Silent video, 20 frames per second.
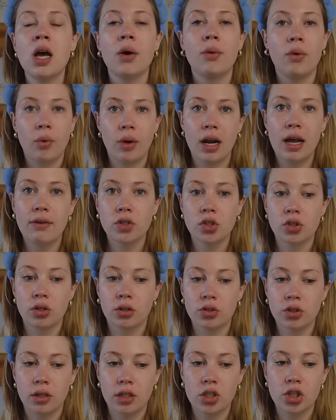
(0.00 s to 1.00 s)
we want to have a
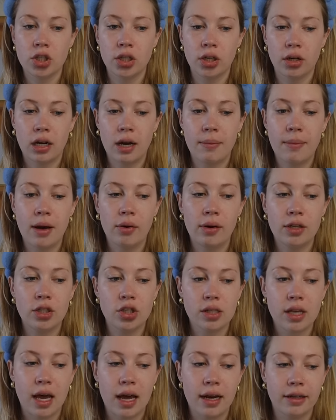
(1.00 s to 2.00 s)
structural engineer come out and
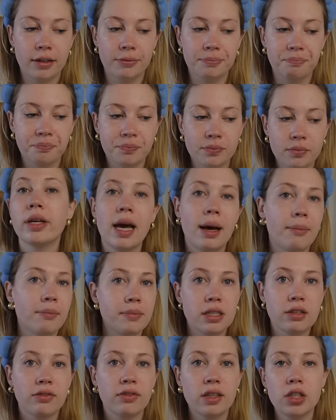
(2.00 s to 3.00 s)
just kind of
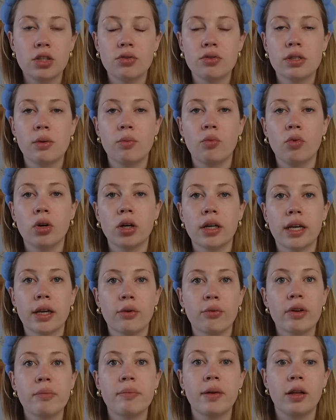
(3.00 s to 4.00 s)
preemptively do some work and
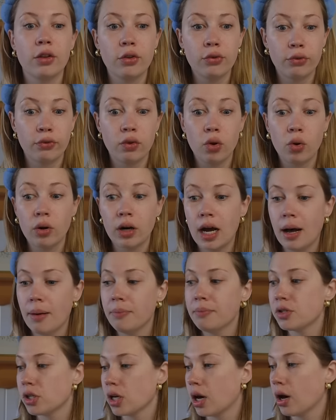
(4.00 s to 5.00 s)
rebuild the floor
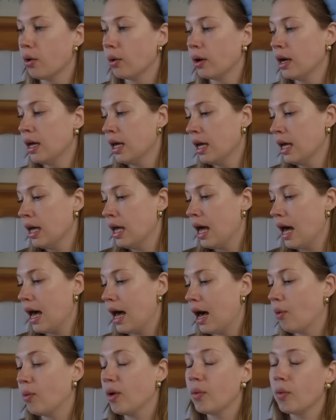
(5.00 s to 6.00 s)
up. So
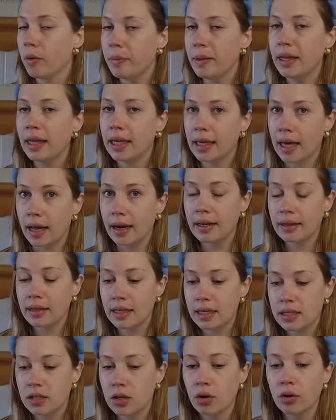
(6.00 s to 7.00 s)
uh, we will be like gutting
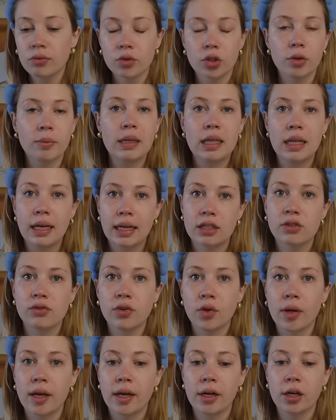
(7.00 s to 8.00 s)
this room in the next
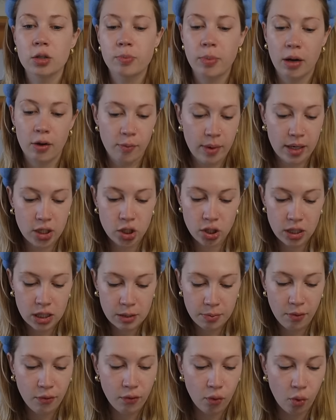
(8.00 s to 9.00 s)
few years, but I've mentioned this
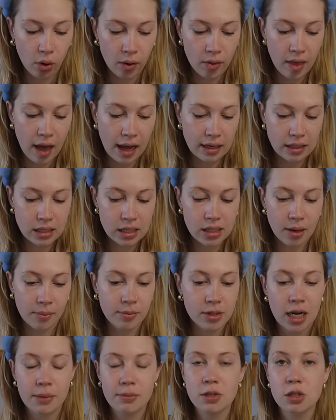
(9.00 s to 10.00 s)
before that
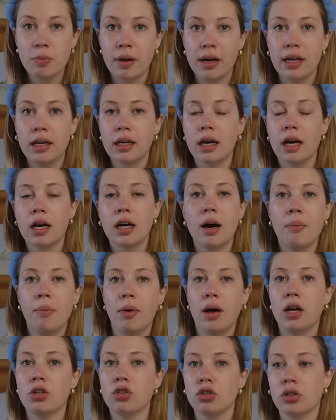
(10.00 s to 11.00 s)
sometimes spending a couple
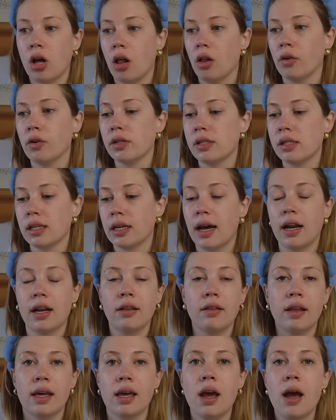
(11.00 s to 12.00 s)
hundred dollars to kind of
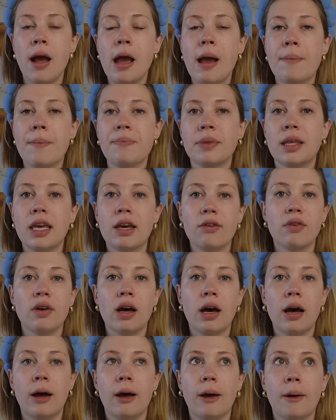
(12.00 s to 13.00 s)
like give
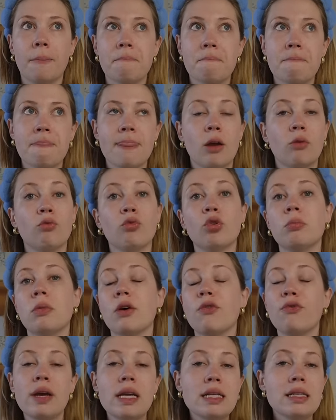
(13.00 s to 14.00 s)
a uh, room a
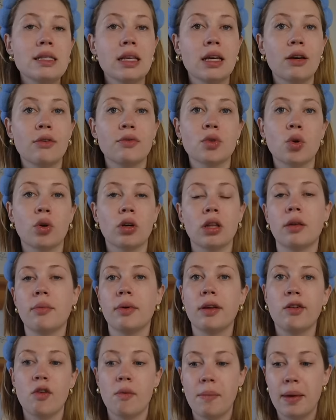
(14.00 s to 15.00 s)
facelift or a little
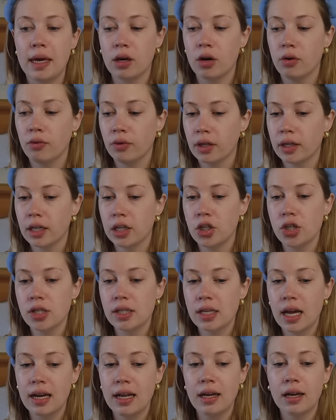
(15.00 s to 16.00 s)
bit of a makeover can just
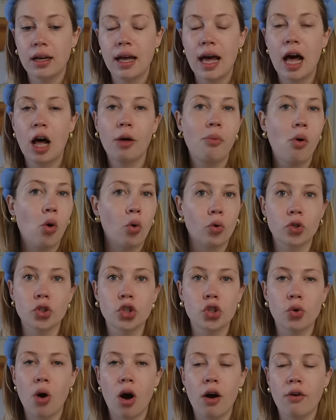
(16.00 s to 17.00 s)
kind of help hold
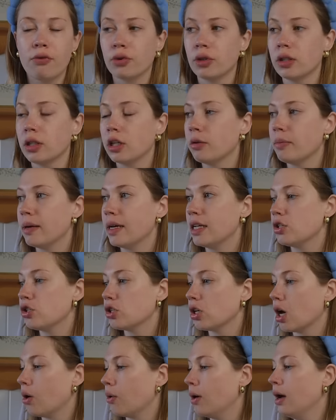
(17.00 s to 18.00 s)
you off for a little bit.
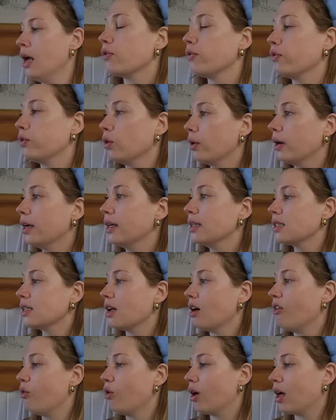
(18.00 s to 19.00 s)
So the flooring
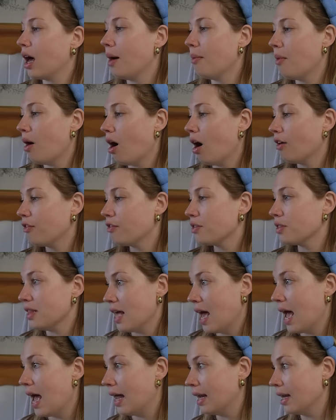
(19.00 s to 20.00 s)
itself will come off
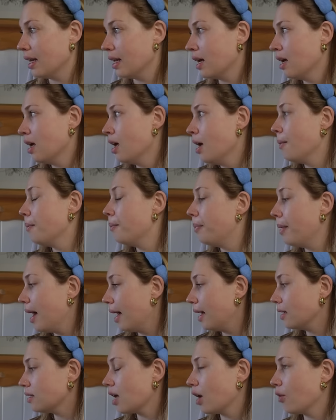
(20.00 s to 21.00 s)
then,
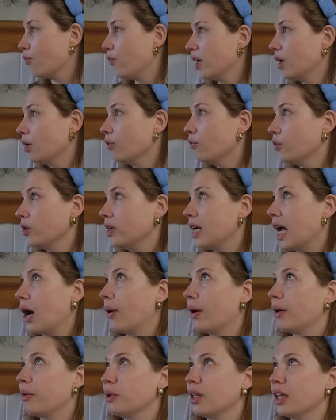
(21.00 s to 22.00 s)
but I figured for now
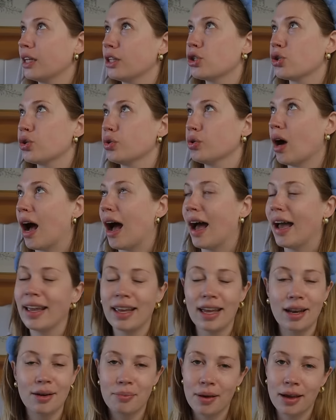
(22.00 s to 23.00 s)
I would like try
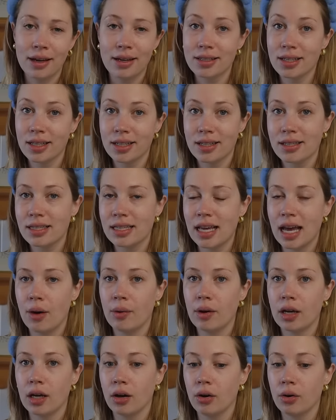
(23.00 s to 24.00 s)
and paint it and see how
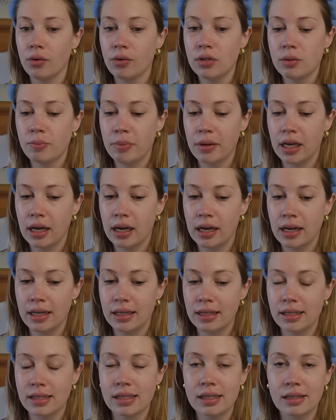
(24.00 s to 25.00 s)
it goes
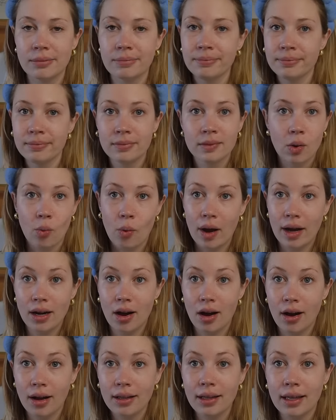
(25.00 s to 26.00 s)
because why
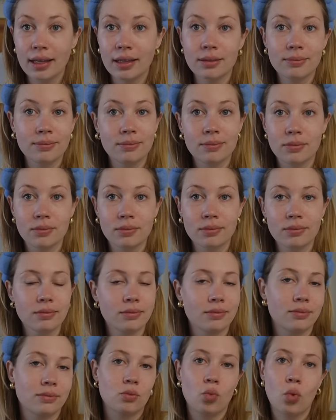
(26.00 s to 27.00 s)
not? Like,
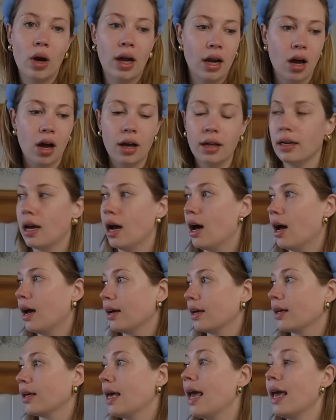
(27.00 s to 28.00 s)
why not? Uh,
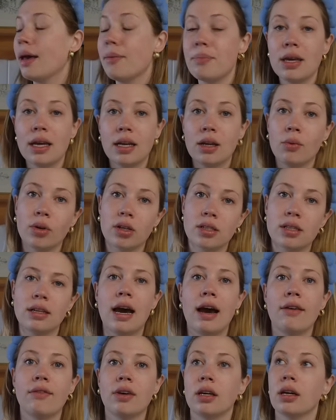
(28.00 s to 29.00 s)
can't be any worse than
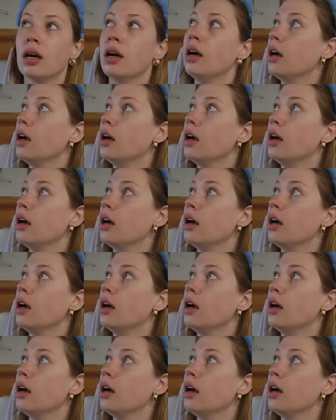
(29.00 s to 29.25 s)
having